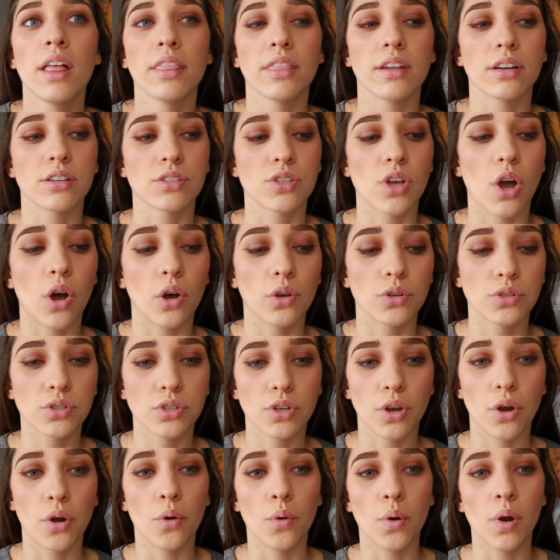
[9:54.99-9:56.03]
There's
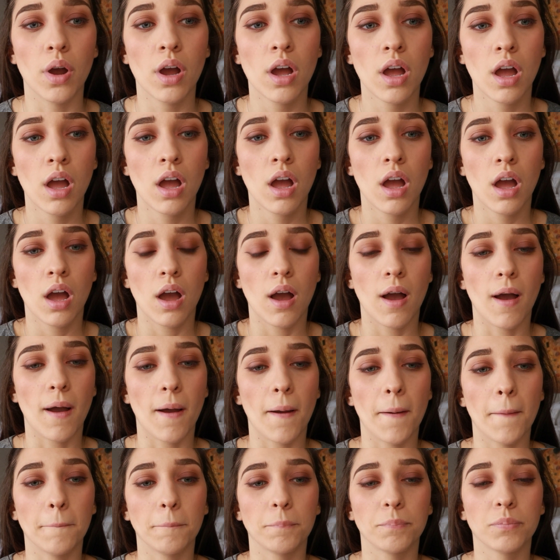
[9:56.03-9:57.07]
also
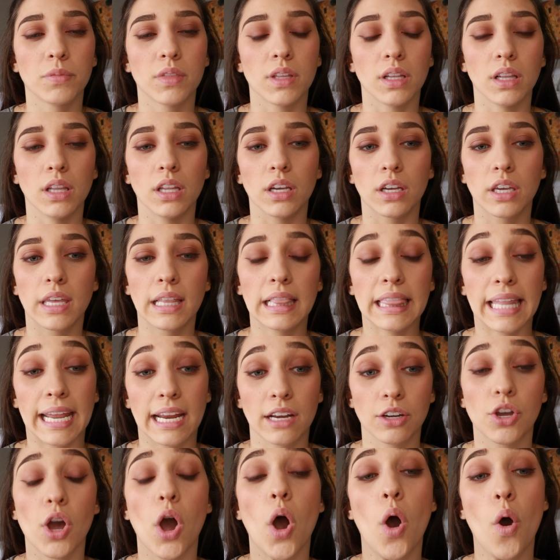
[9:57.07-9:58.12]
the
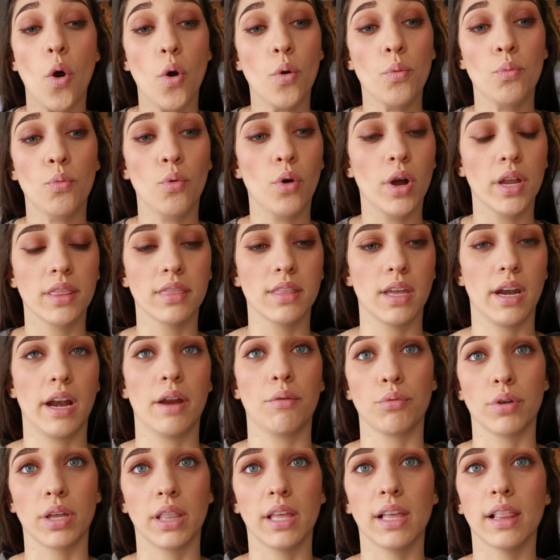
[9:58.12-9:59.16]
Lancome one that I
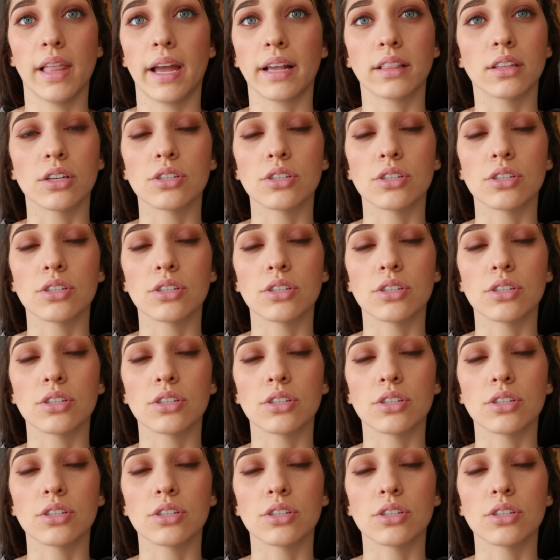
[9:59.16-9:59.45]
really like.